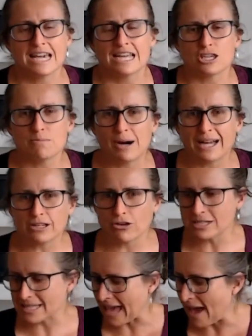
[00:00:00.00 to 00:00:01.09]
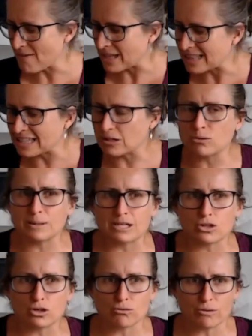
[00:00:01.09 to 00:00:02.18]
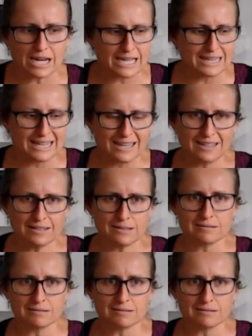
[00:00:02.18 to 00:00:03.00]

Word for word: You might notice I have a little bit of the green in there.